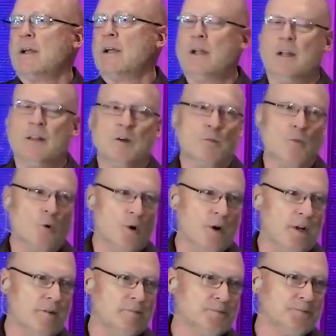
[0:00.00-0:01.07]
in the
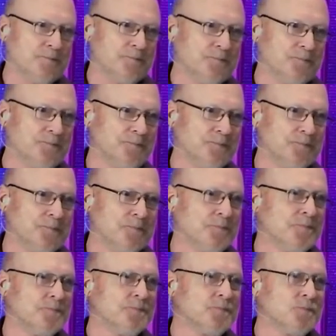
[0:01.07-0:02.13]
morning
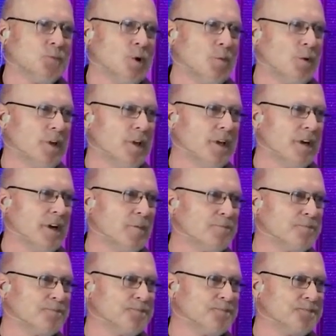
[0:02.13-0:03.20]
when we get up,
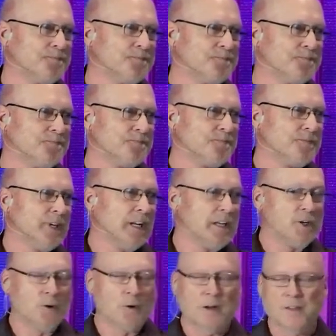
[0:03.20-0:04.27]

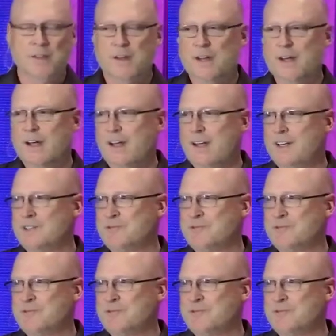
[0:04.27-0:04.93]
during the day,